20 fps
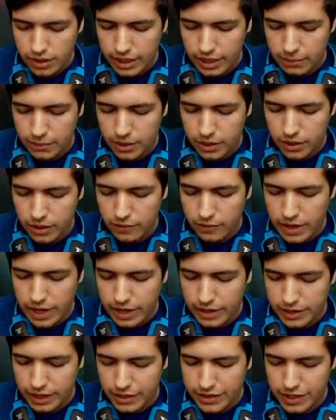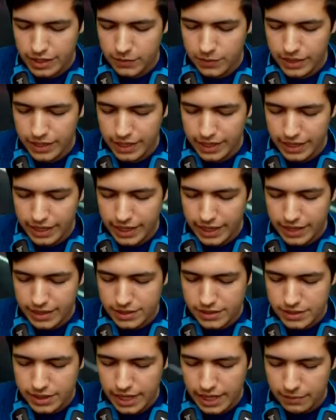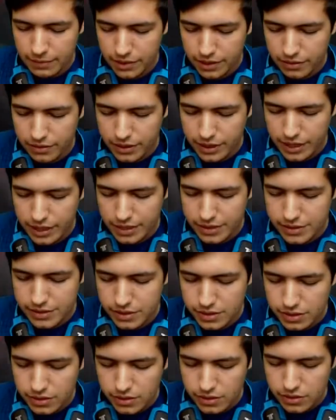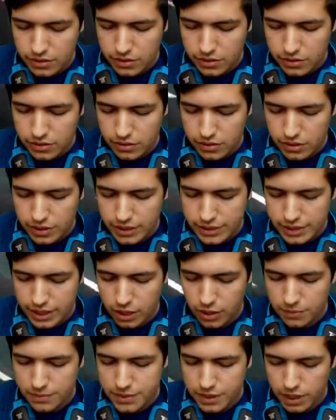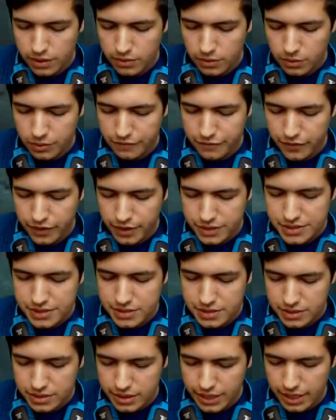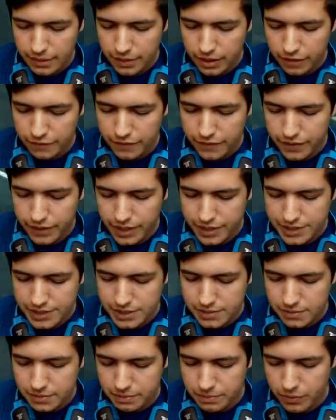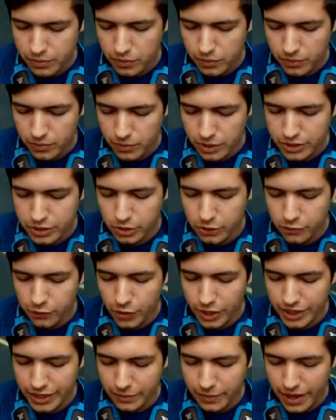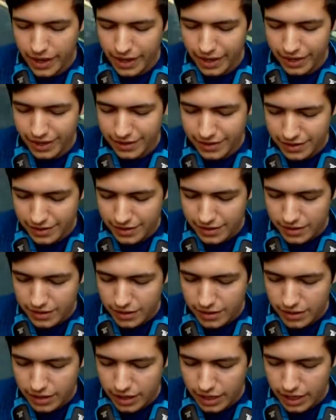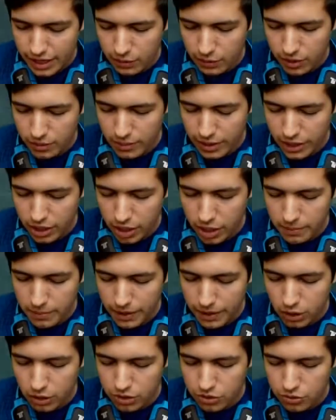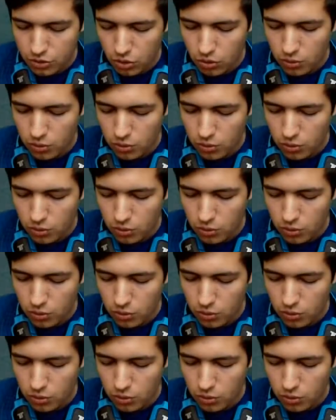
Okay, we're going round. I think we're near the end. Yeah, we're near at the end. At least I hope so. Are we first? Yeah, we are first. Boom, we're doing really well. Where am I going? Am I going through?